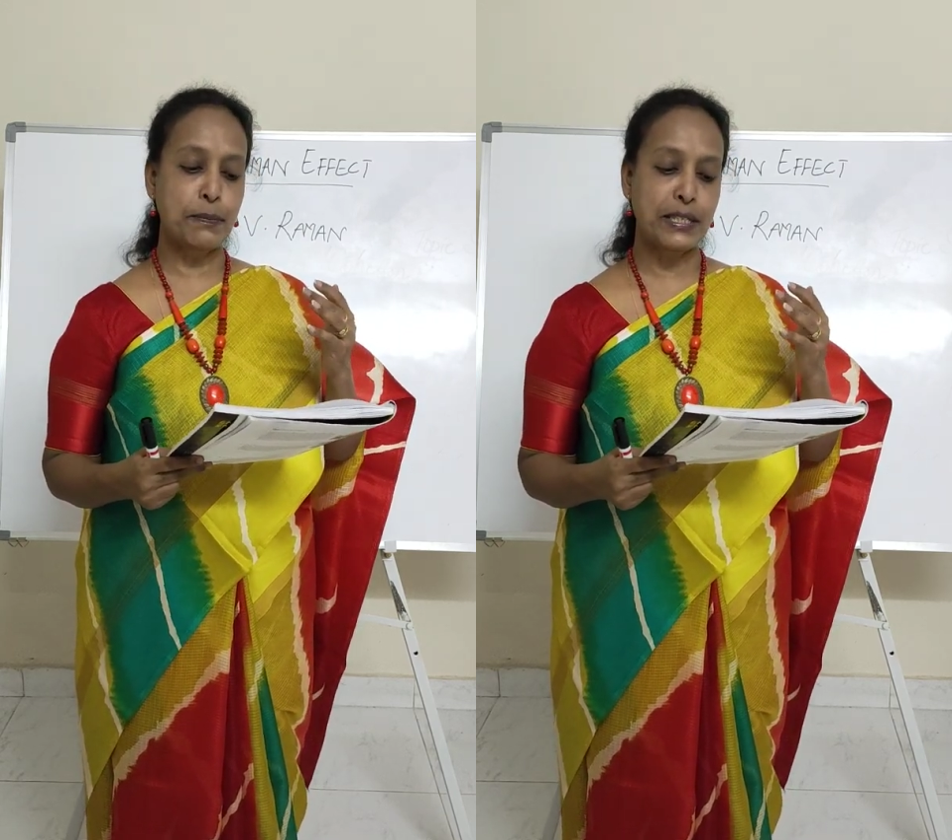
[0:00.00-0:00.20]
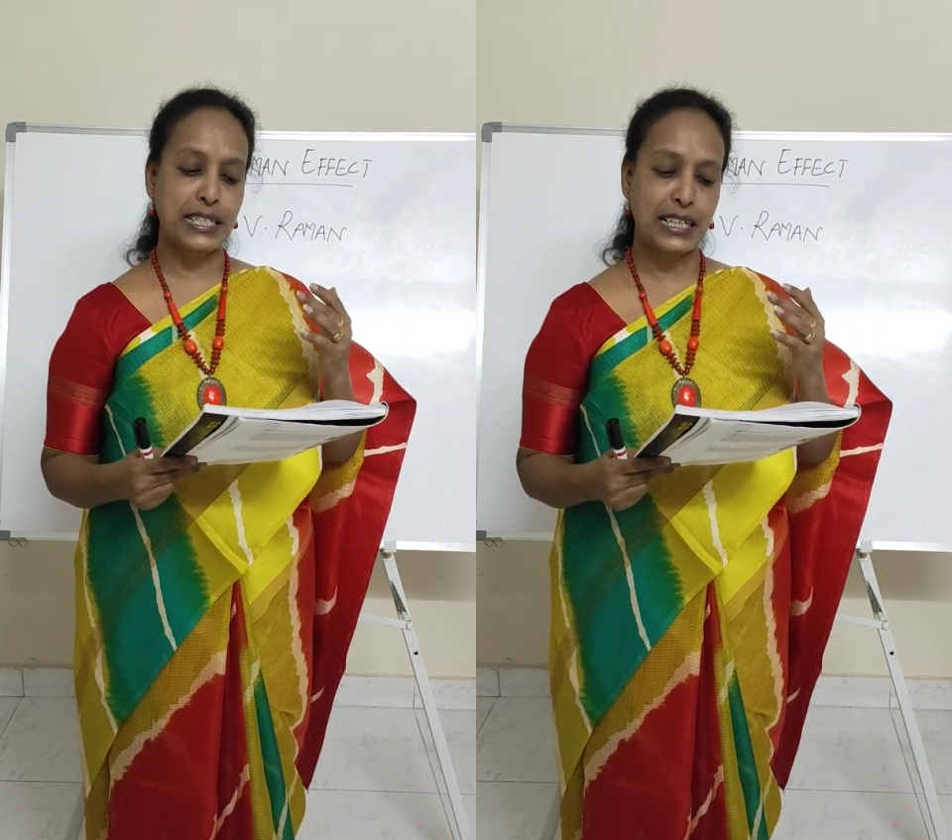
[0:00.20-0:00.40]

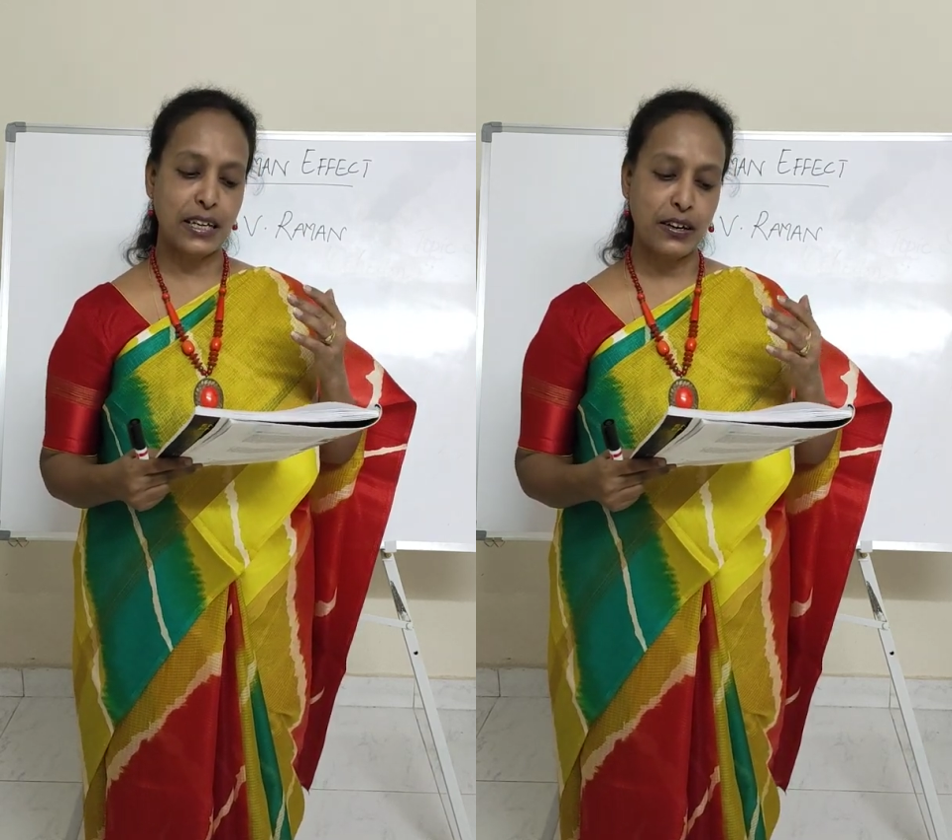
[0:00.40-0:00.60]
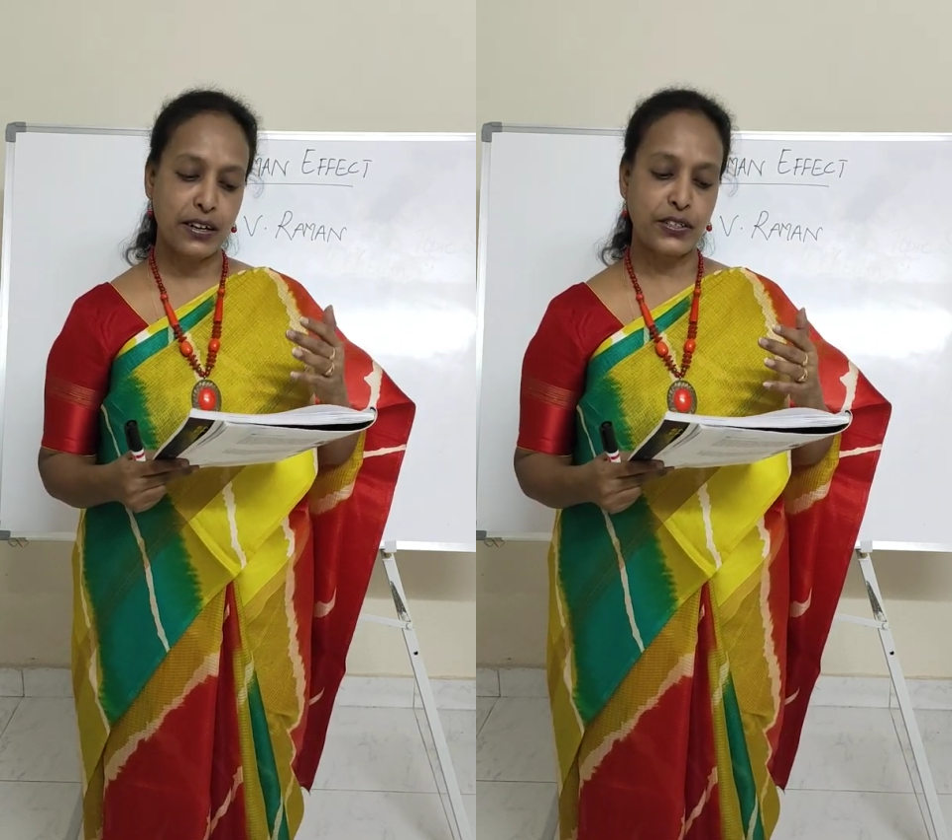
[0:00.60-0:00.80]

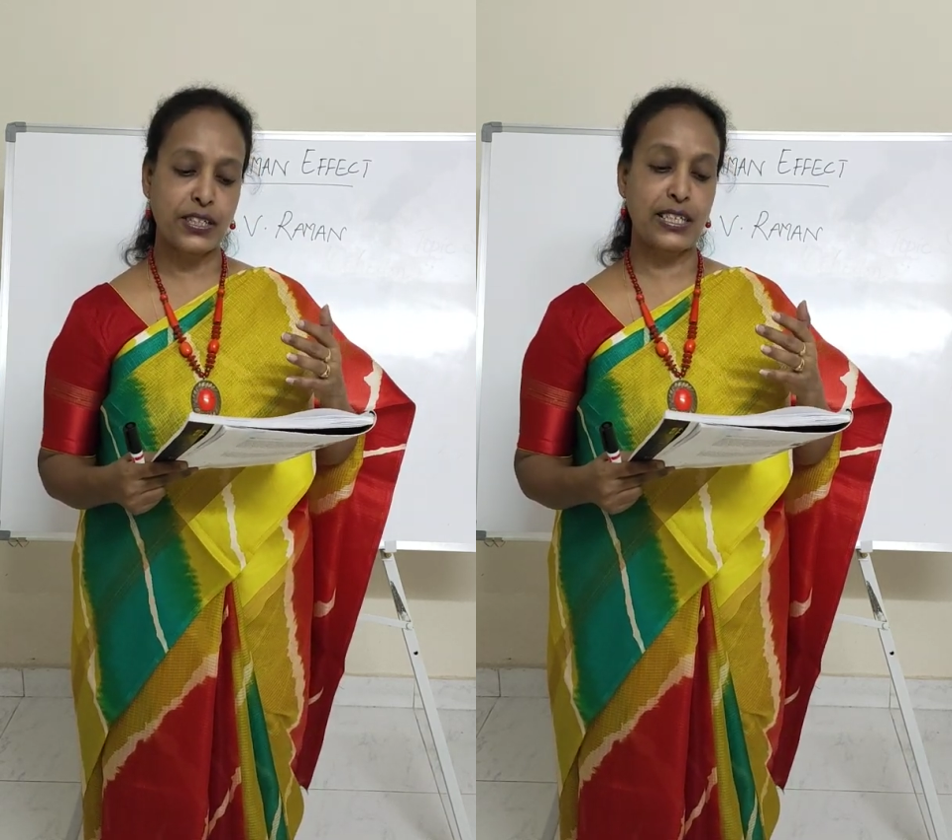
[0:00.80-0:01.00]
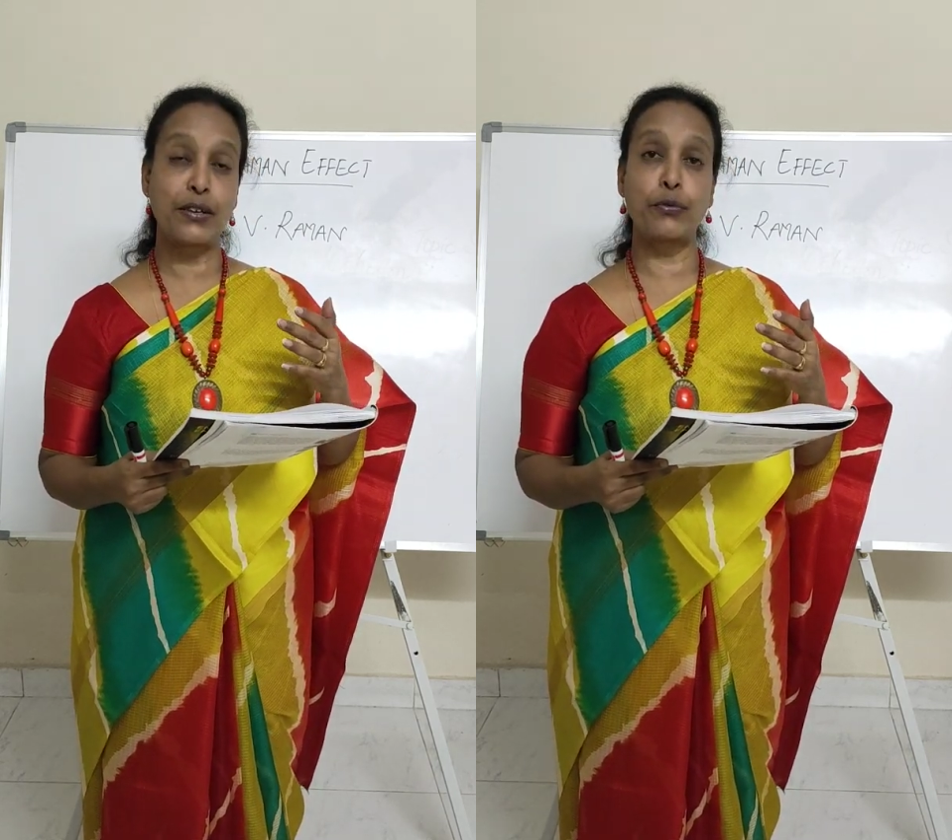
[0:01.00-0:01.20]
particular
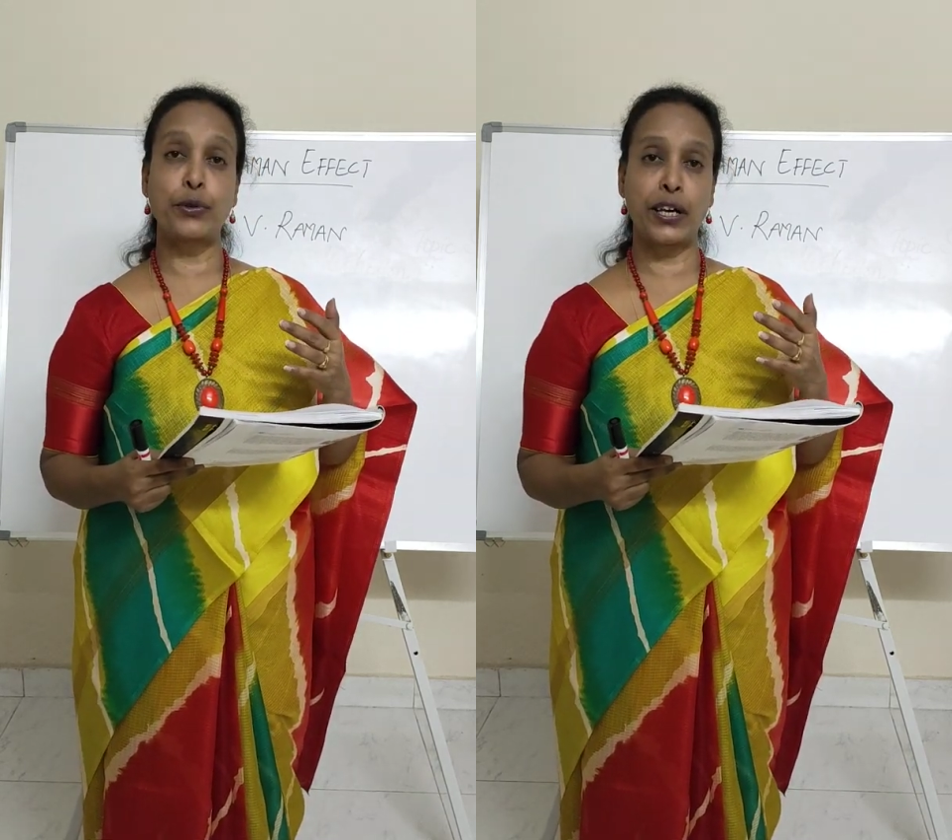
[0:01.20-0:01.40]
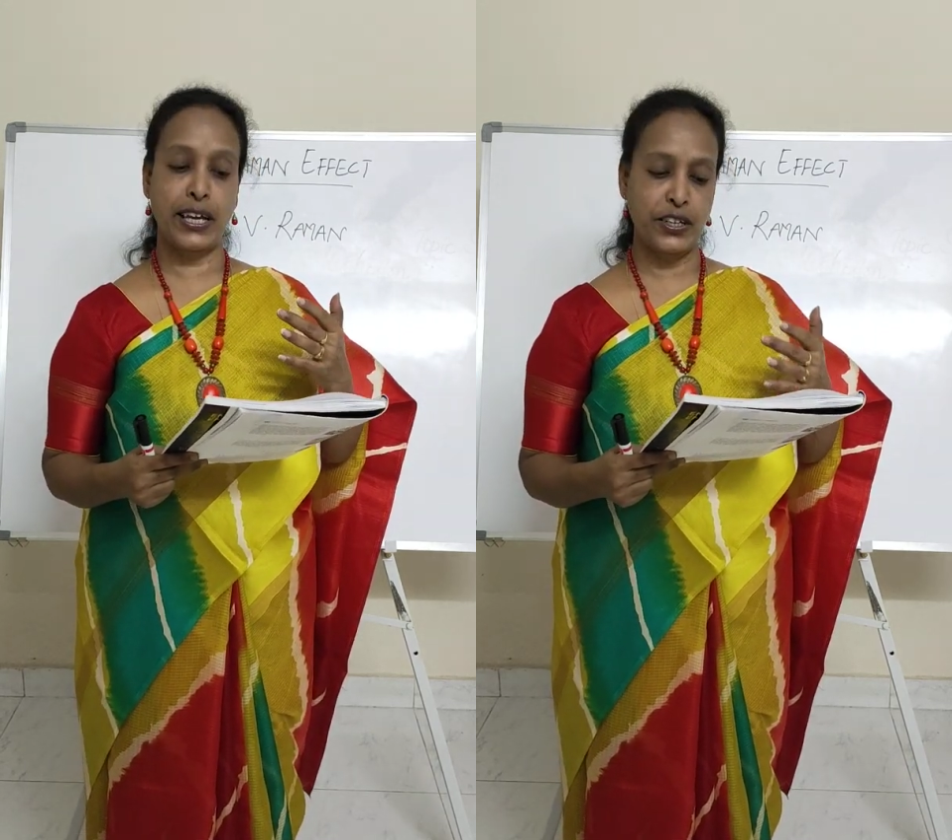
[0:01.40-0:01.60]
sea
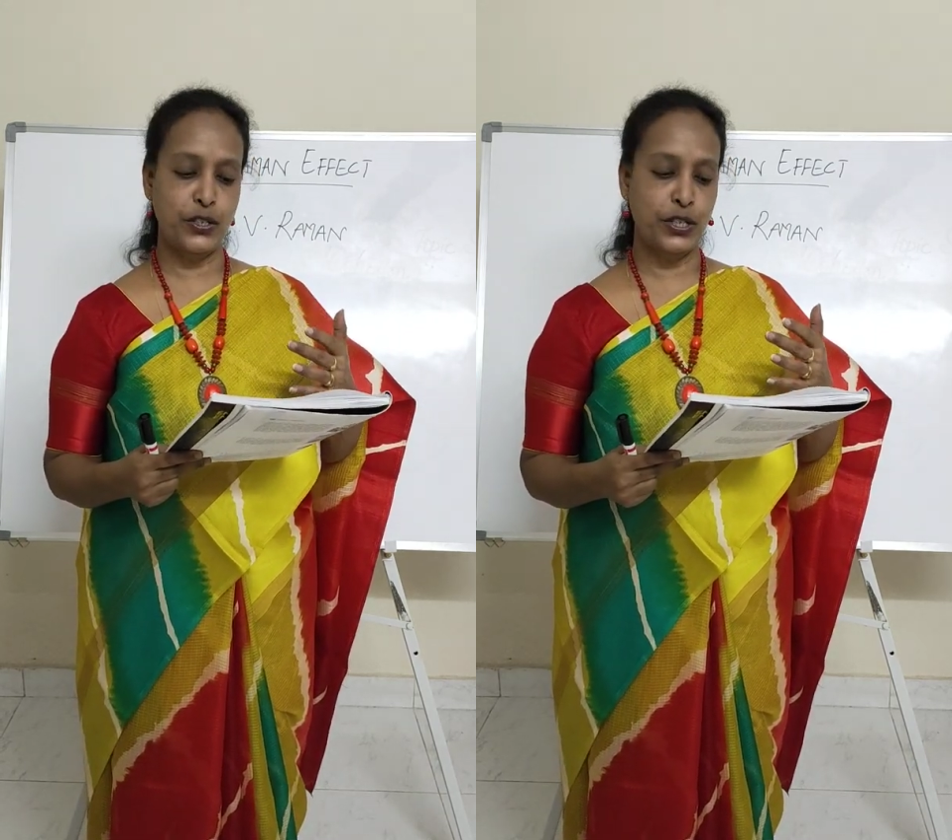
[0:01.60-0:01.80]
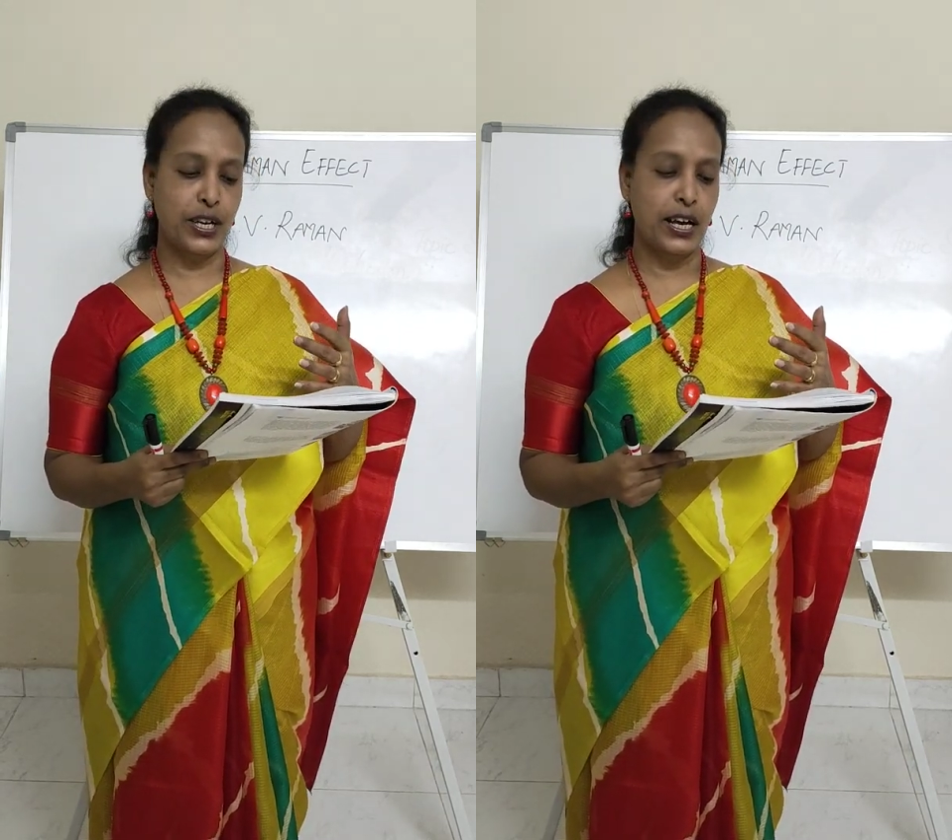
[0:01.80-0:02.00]

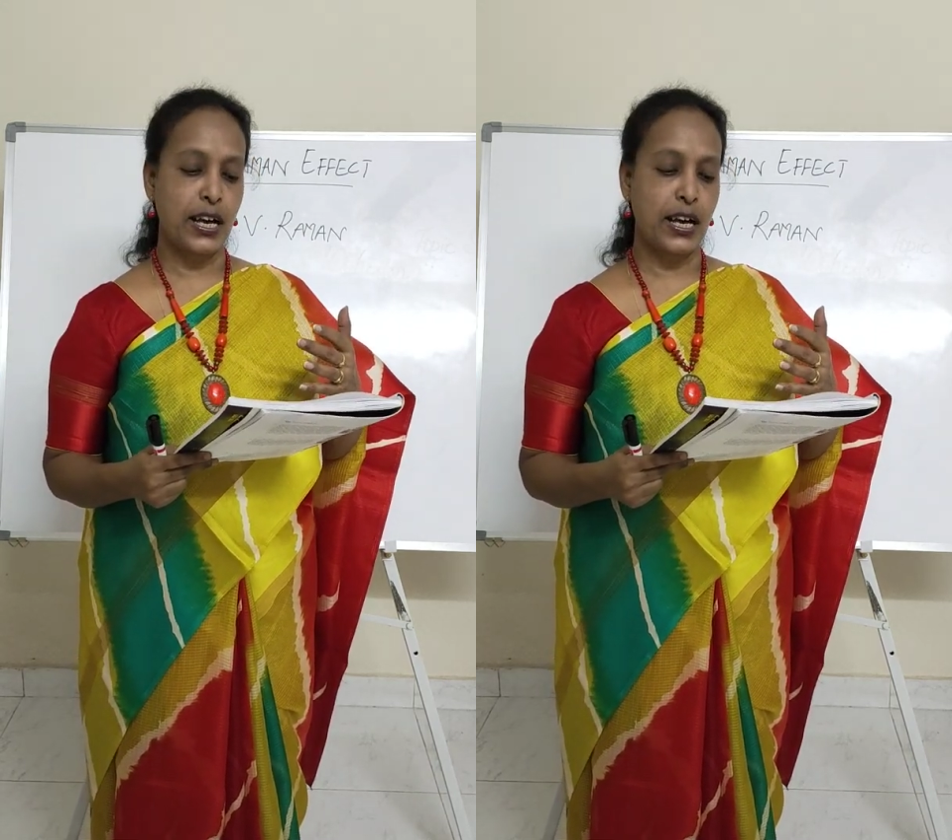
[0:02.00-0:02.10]
voyage